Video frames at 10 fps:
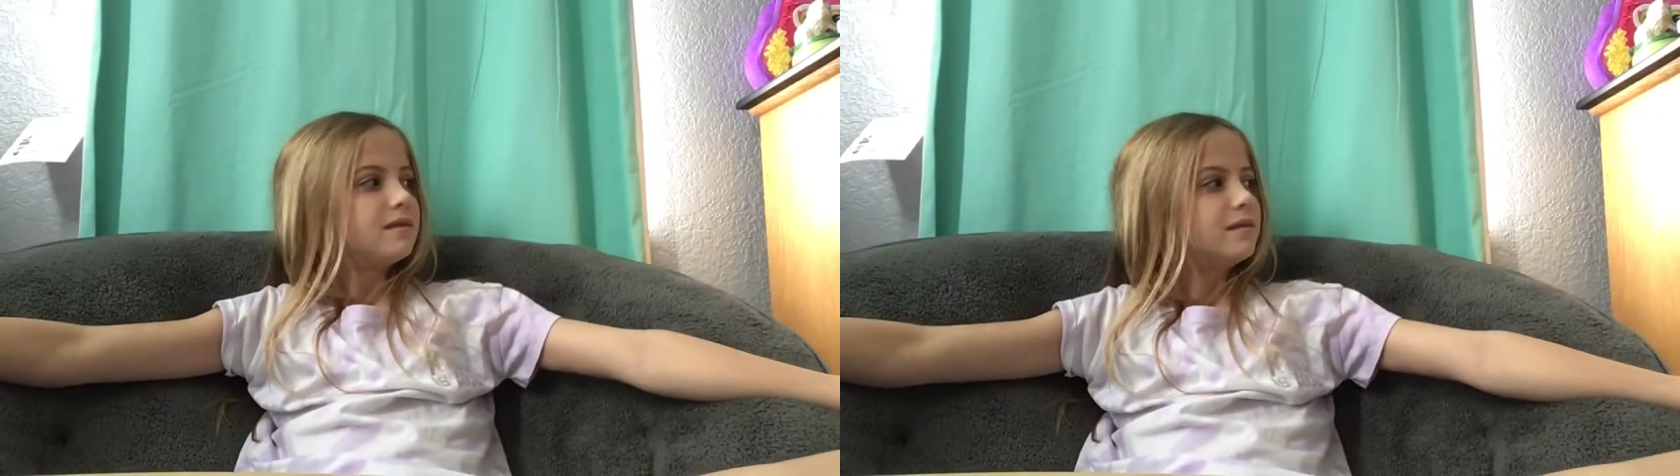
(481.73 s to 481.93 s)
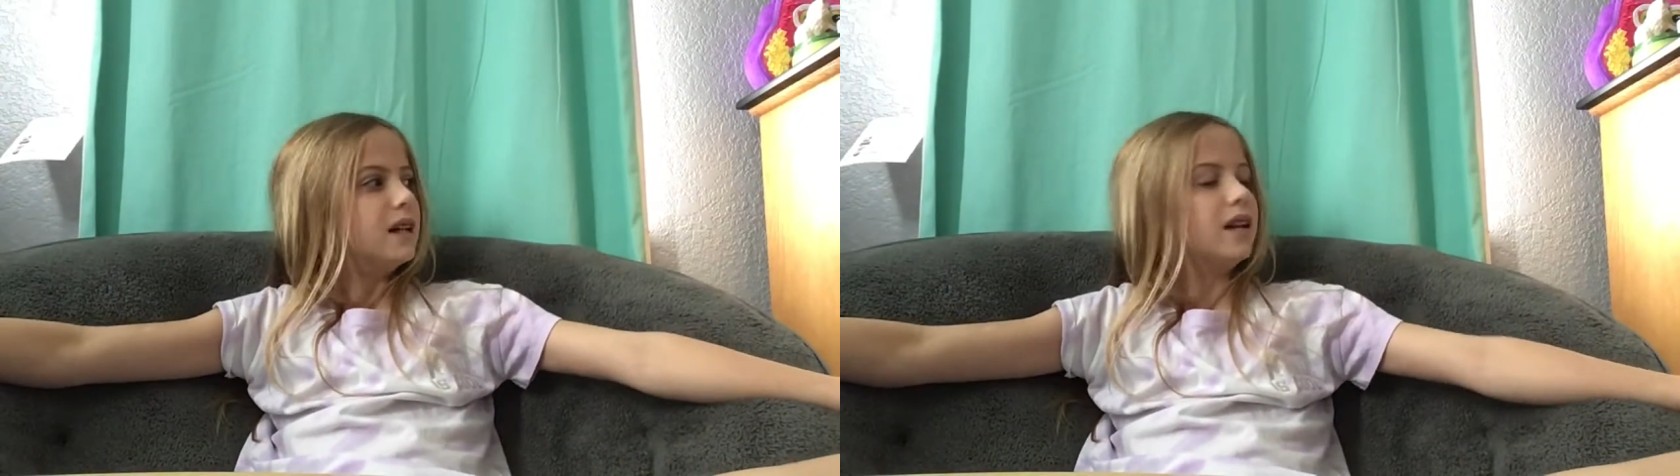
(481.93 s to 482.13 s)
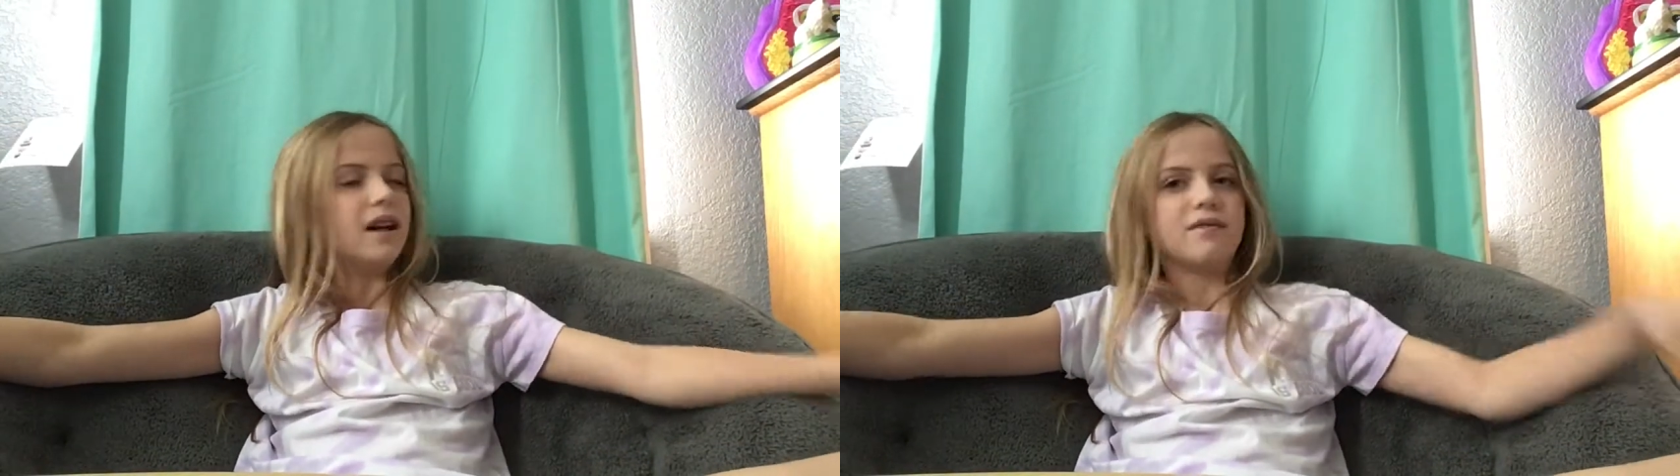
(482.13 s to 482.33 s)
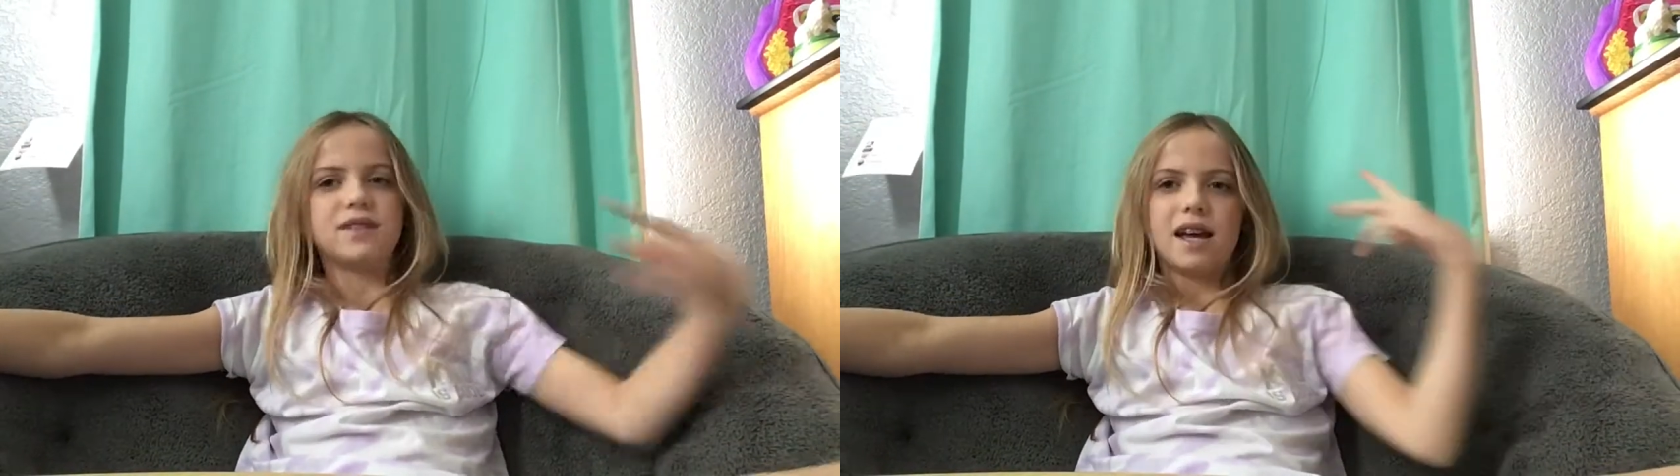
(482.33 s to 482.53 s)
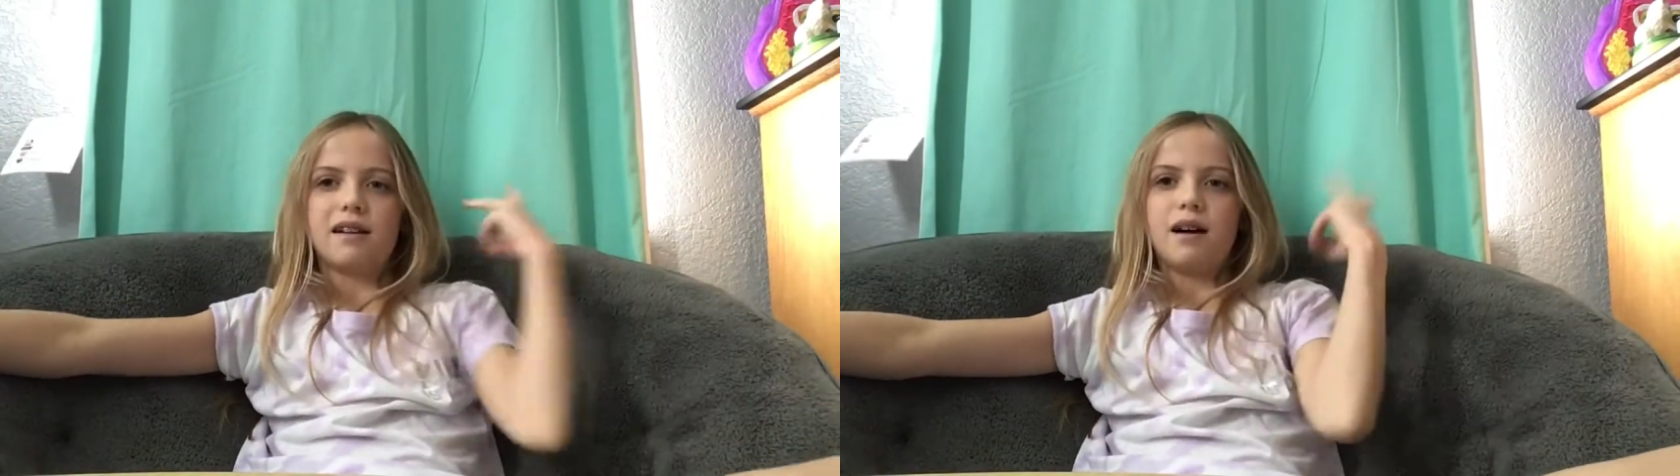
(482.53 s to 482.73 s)
Well, I've
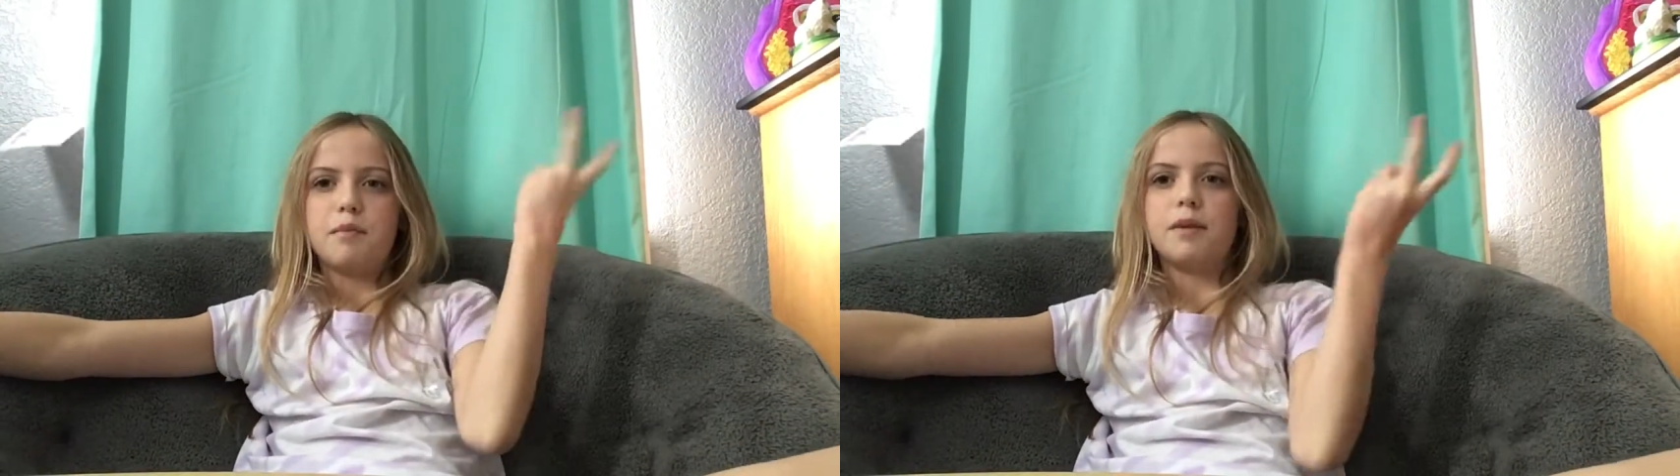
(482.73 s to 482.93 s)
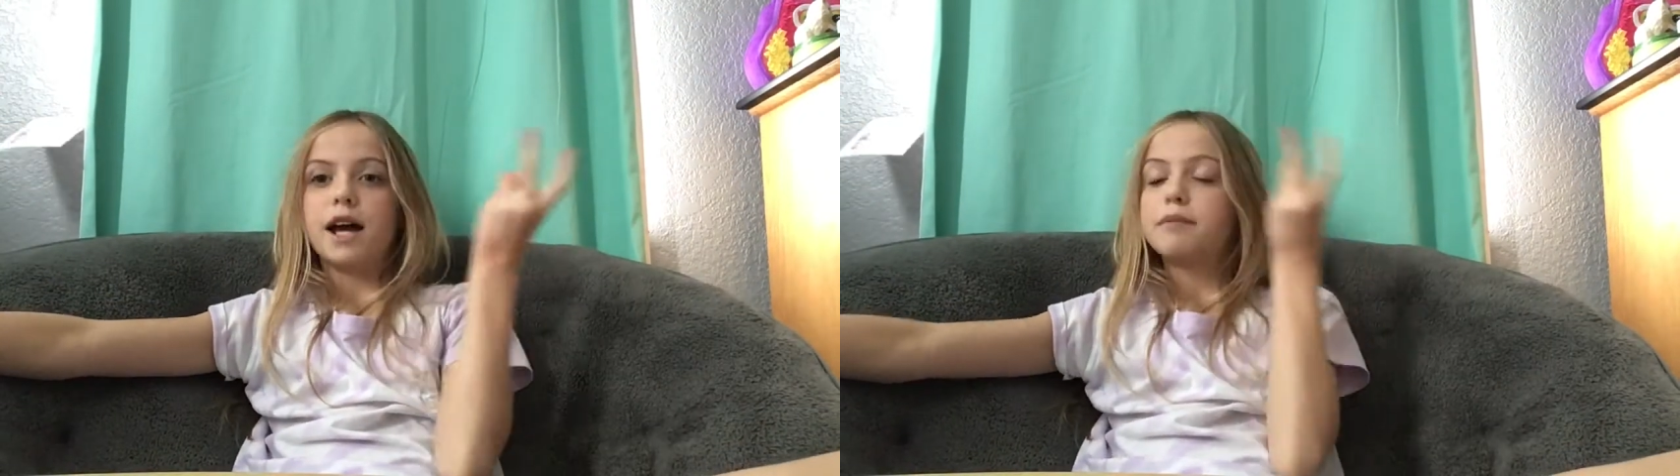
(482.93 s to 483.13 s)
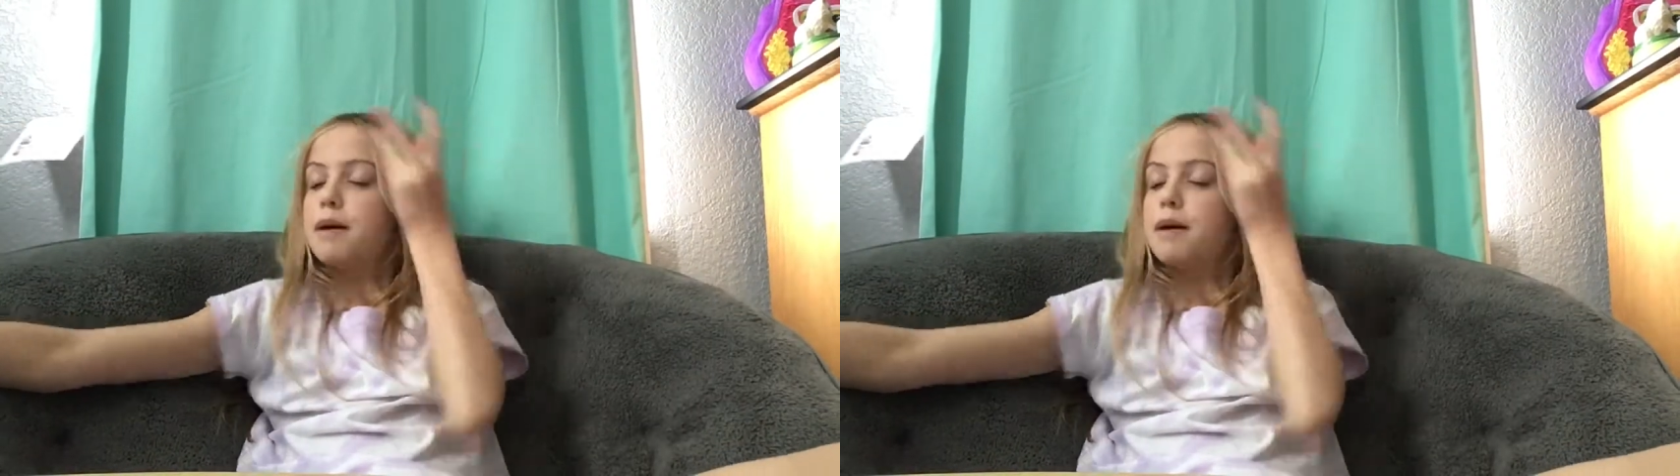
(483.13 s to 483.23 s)
set up, like,